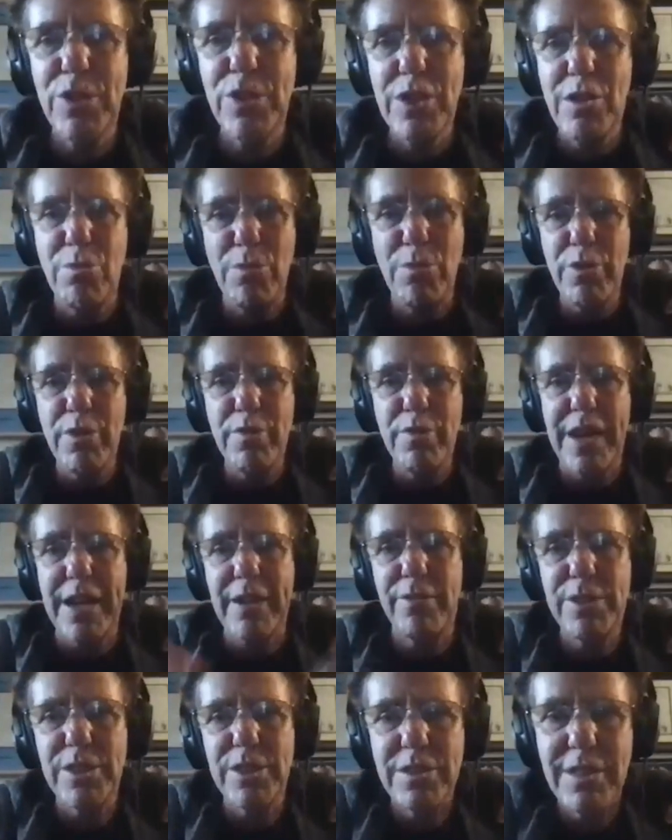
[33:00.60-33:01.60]

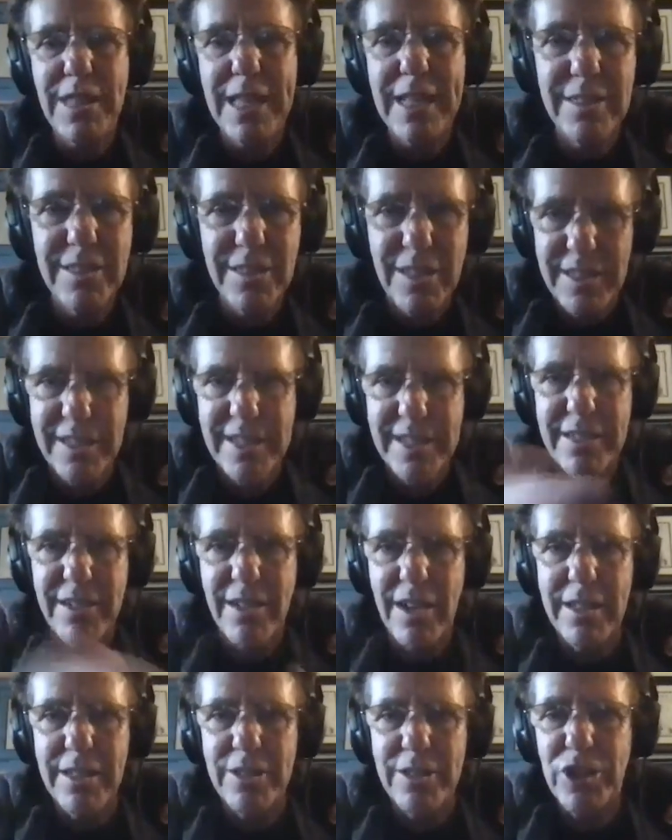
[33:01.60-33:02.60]
coronavirus, thanks to the
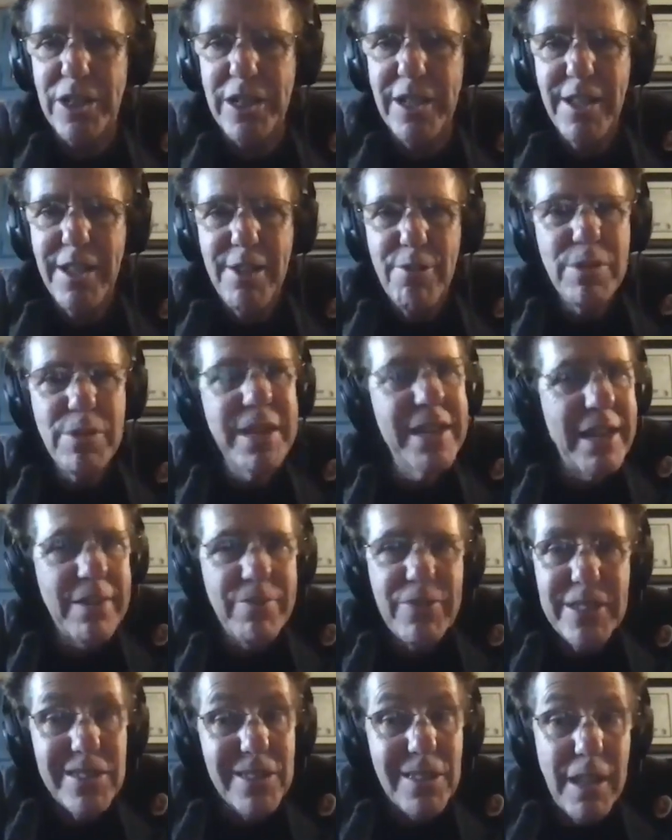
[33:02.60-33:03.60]
technology, we can have
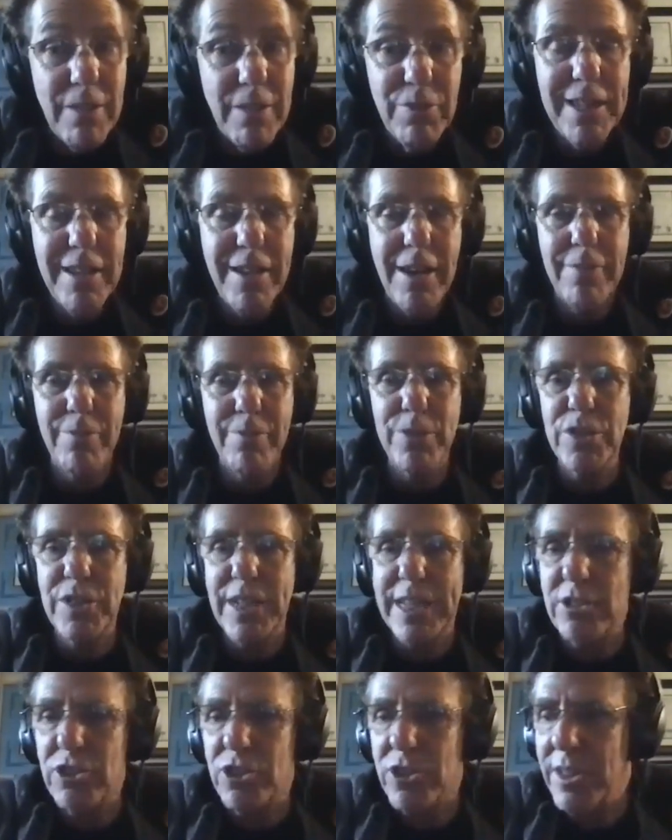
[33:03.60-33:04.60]
this lovely
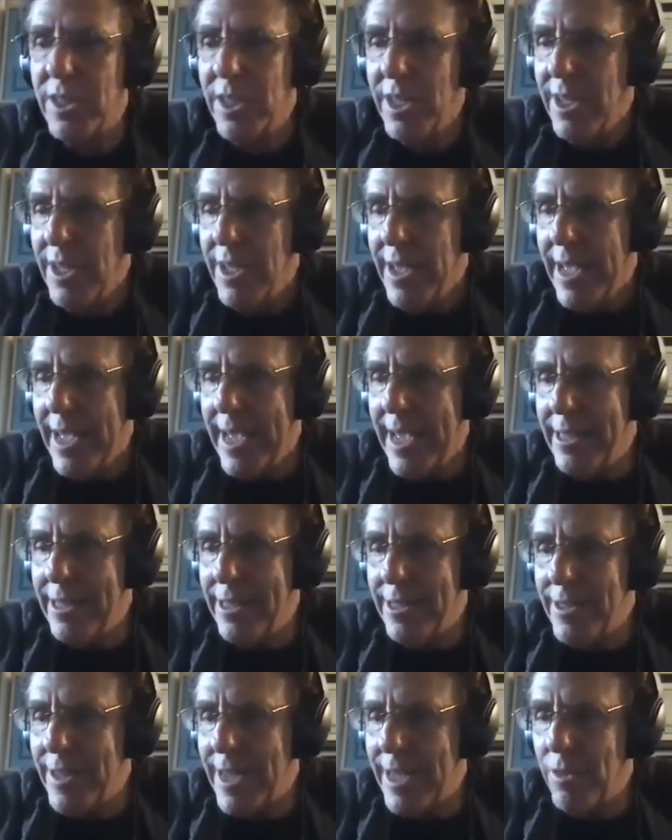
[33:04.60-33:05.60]
conversation,
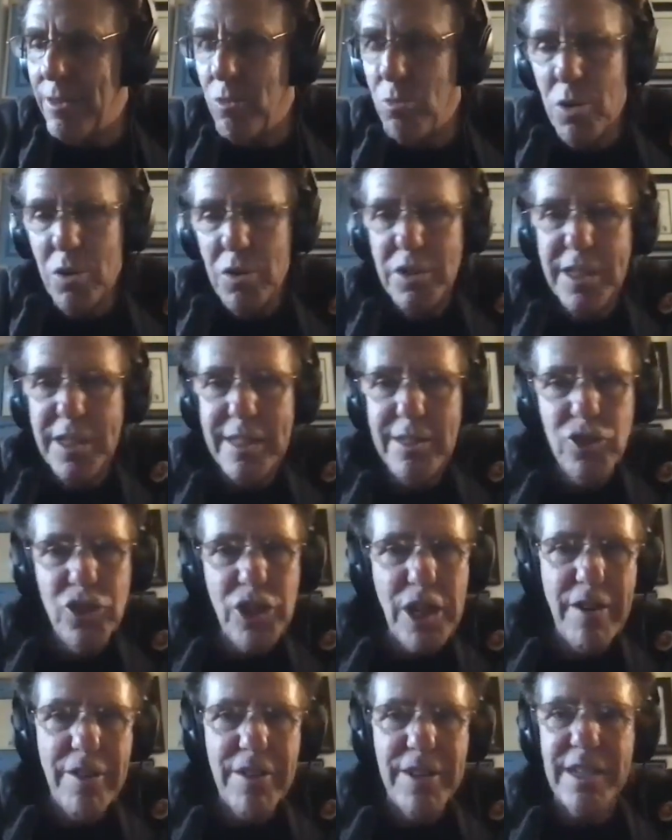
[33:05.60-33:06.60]
and and the world can
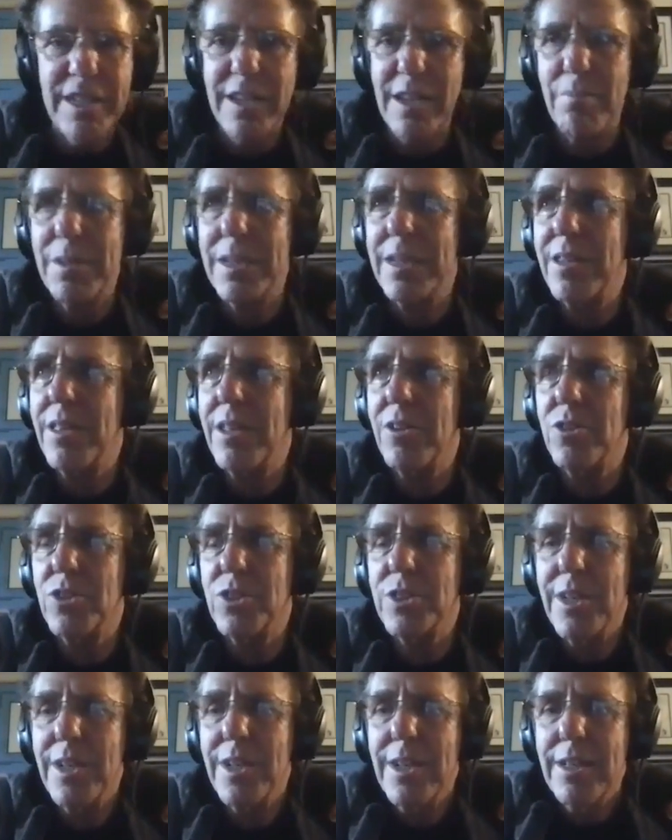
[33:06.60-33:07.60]
share in it. I mean,
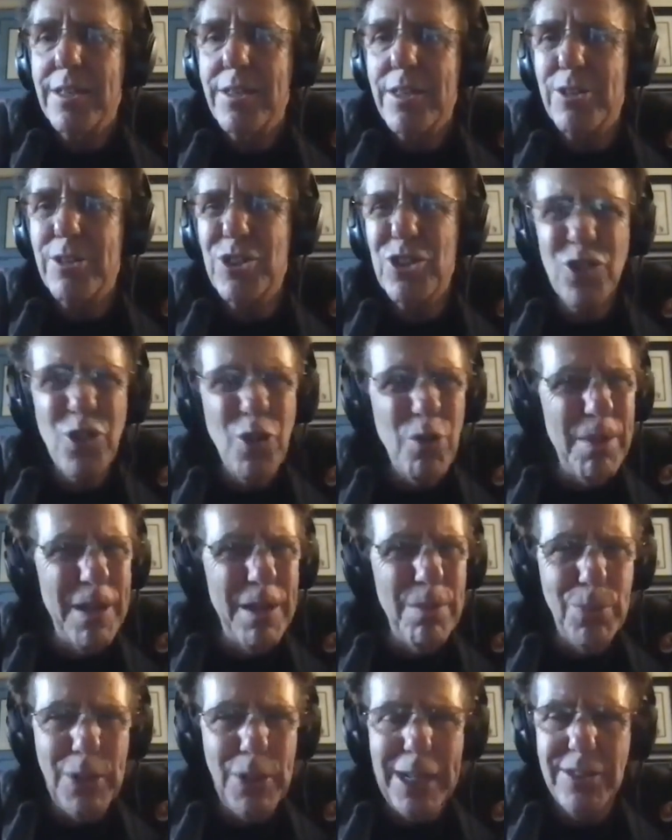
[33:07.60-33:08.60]
there's there's so
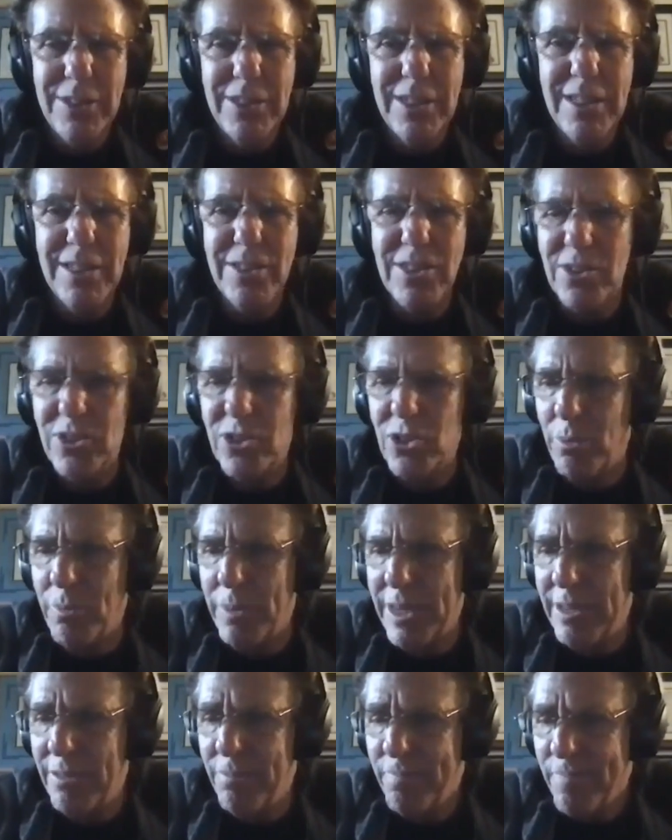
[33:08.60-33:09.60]
many blessings and so
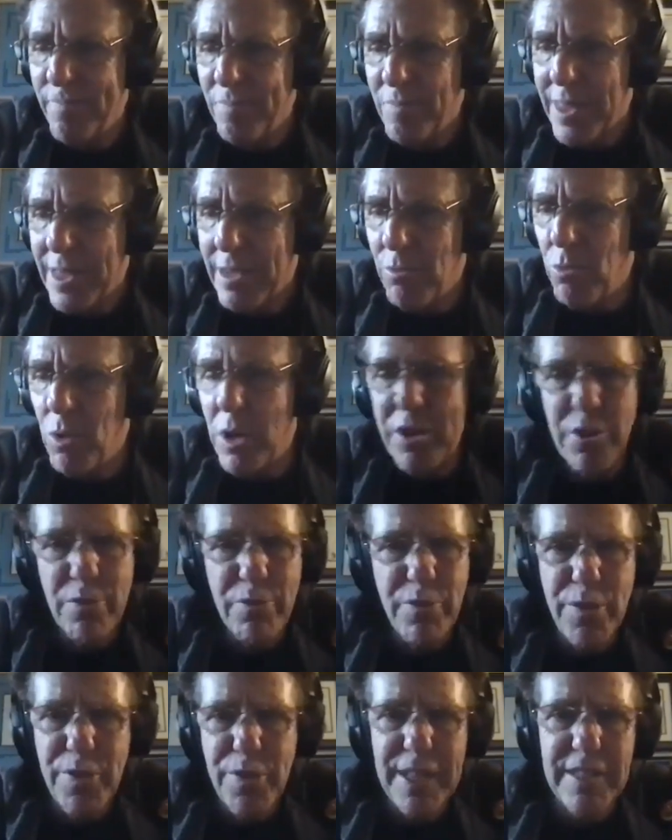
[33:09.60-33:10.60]
many
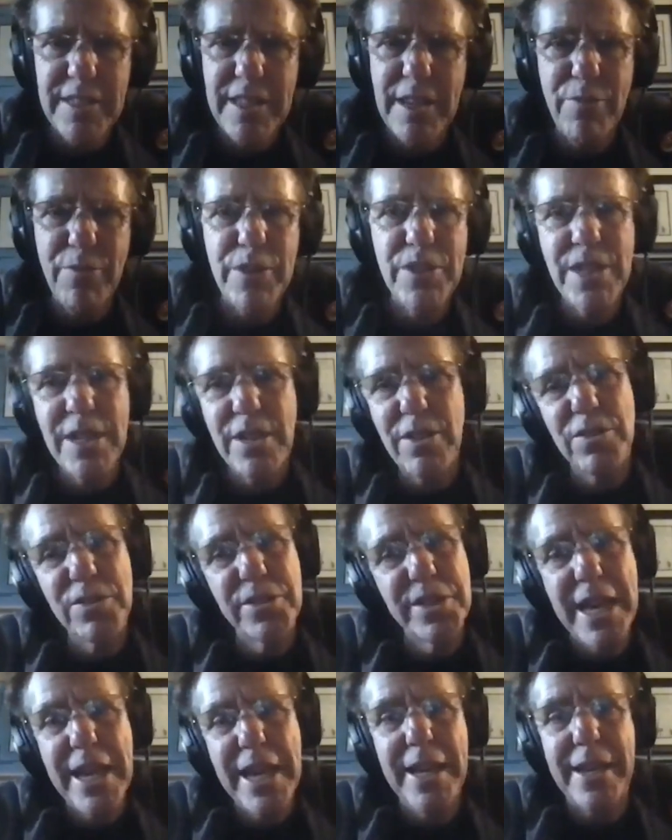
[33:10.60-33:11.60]
wonderful things every single
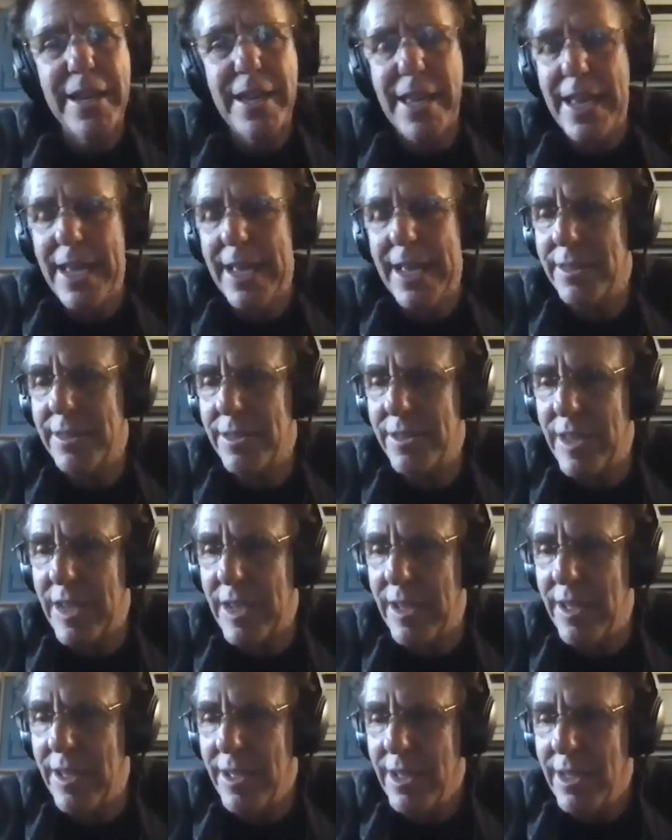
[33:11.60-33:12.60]
day and
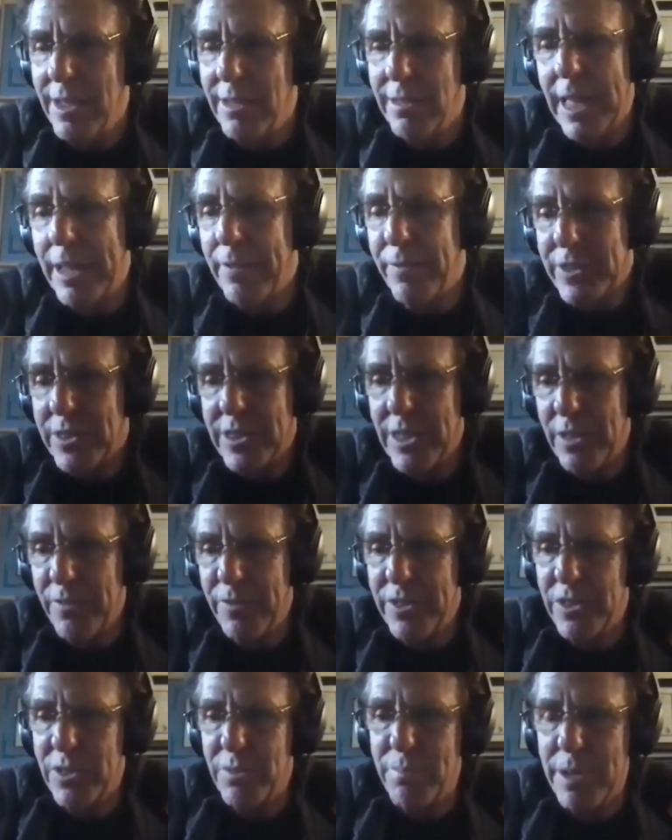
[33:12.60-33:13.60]
uh, life itself
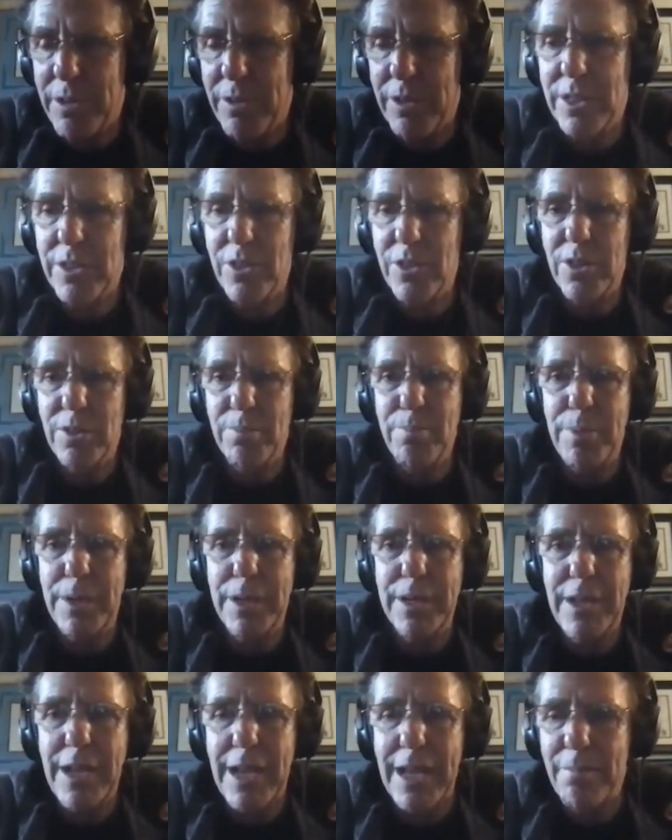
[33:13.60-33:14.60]
is a miracle
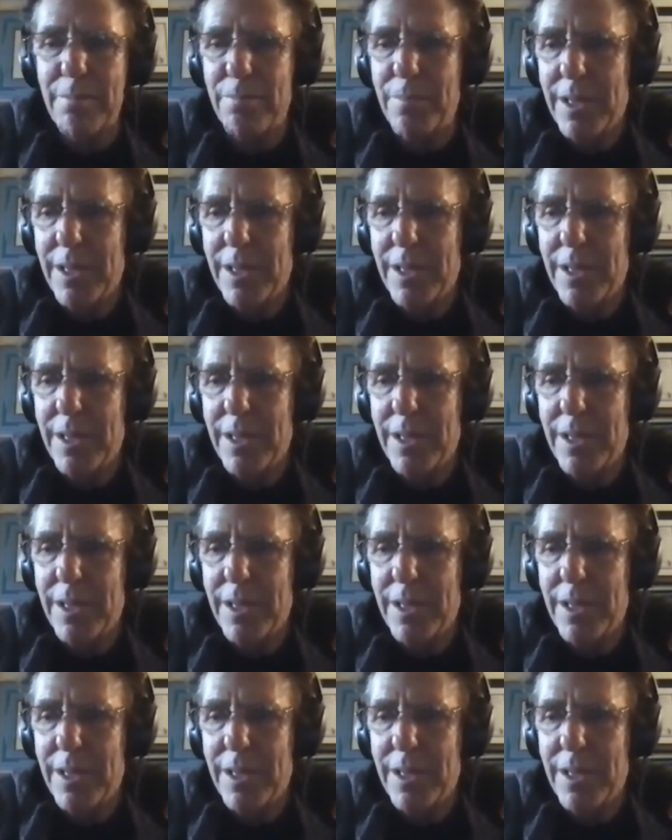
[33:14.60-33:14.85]
but i'm